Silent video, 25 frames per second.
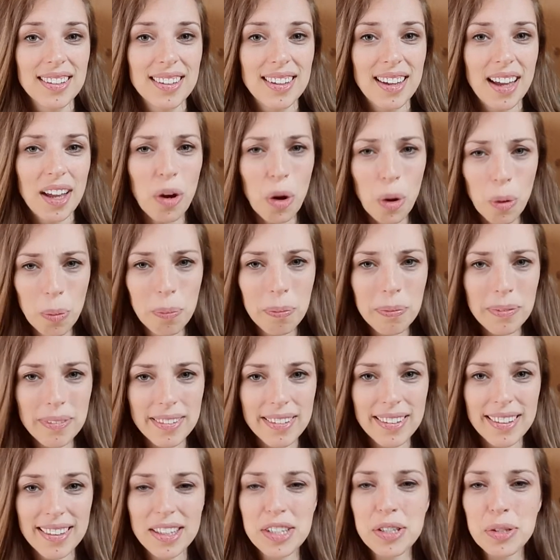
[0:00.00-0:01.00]
I hope
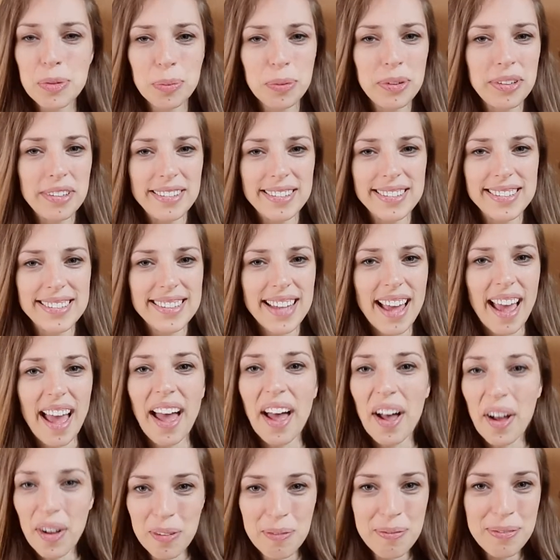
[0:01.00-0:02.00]
this was
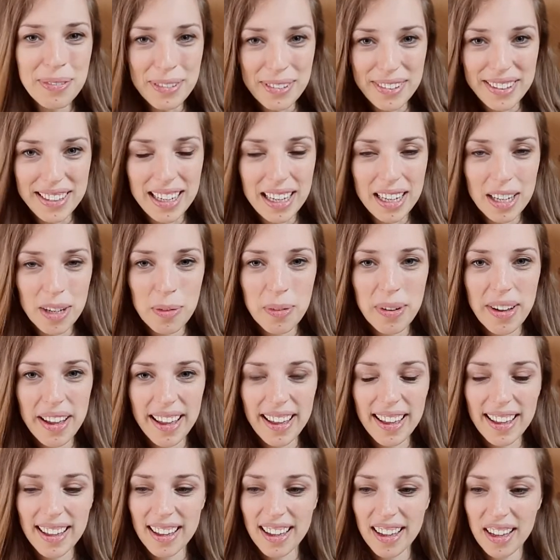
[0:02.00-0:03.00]
helpful in any
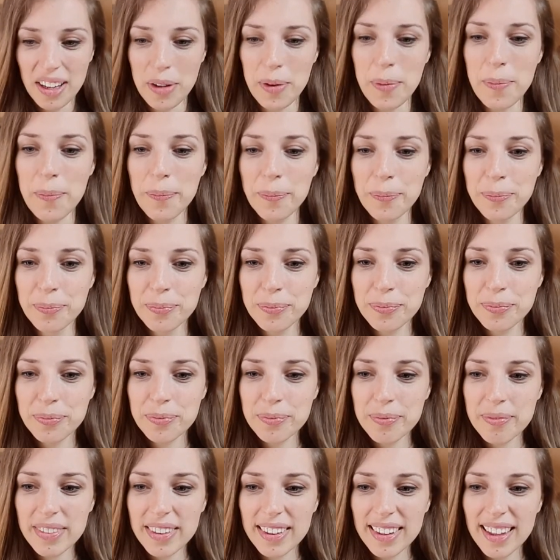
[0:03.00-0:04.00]
way.
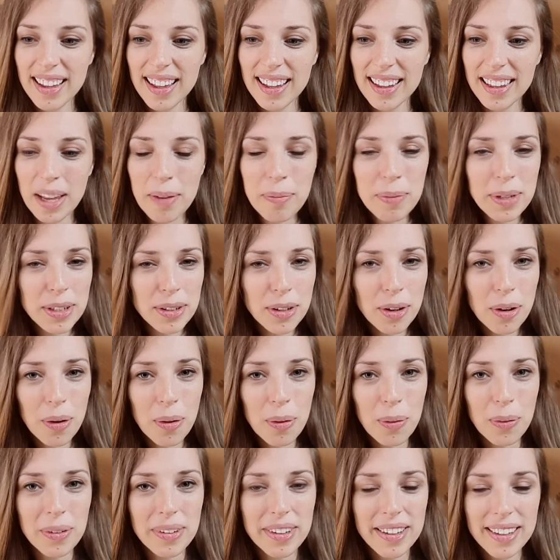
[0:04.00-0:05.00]
Let me
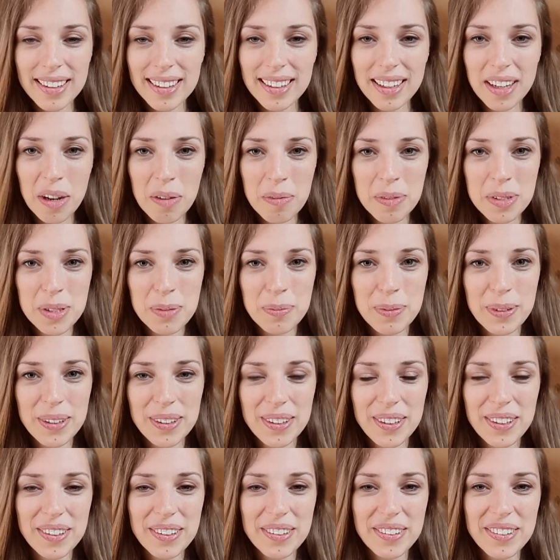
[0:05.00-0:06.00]
know in the comments
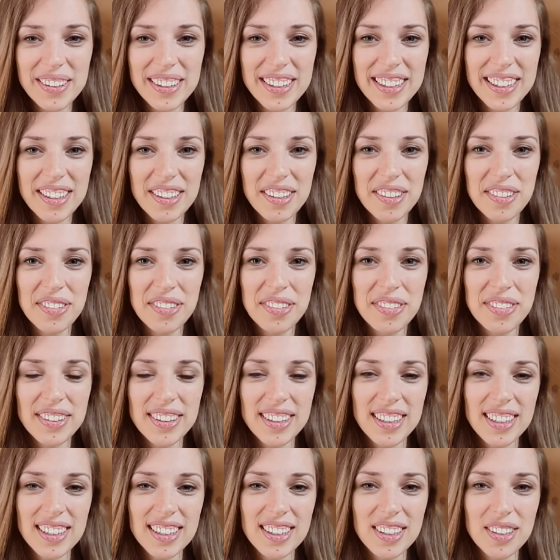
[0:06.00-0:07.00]
below if
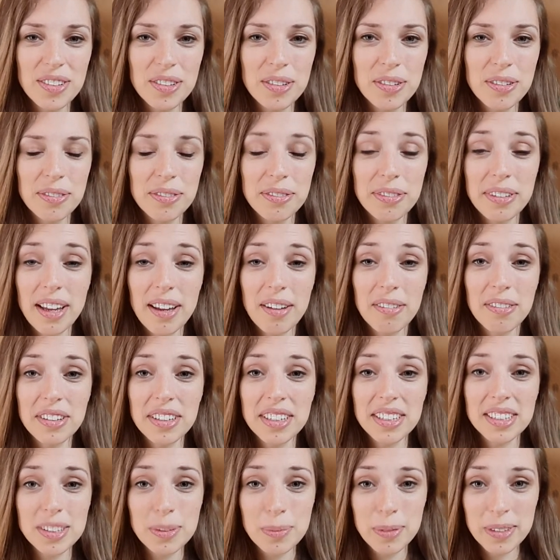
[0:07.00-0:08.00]
you've ever
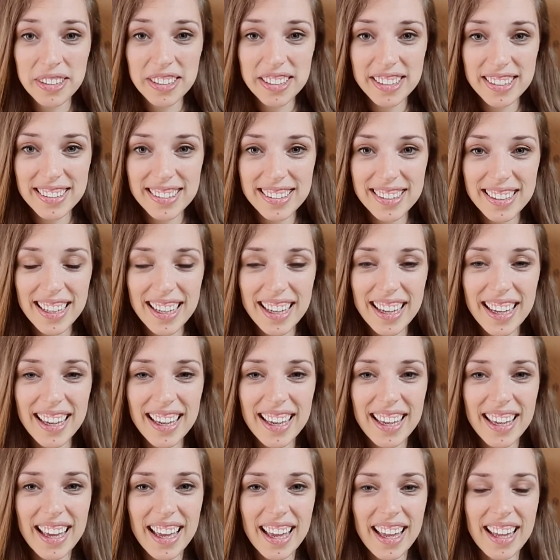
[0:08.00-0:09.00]
experienced the
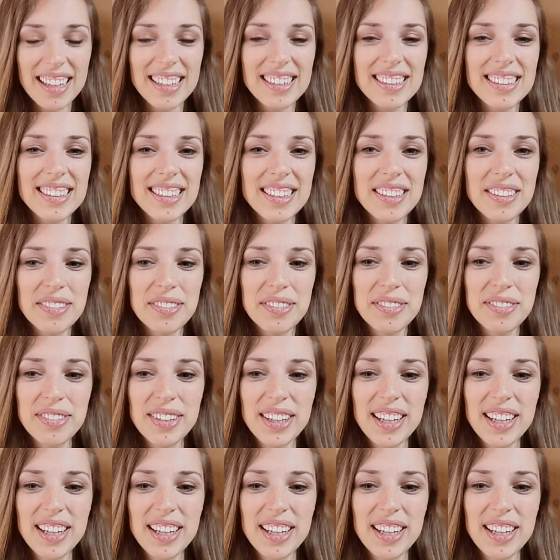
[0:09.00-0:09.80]
ick, and if